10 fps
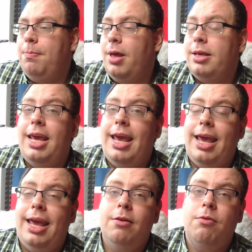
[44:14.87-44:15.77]
a
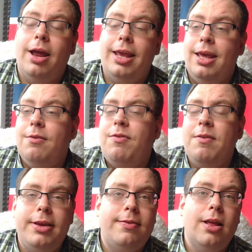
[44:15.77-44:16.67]
year, right,
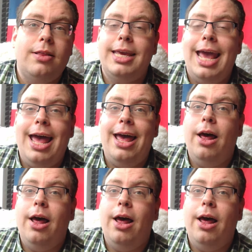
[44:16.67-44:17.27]
then they start to care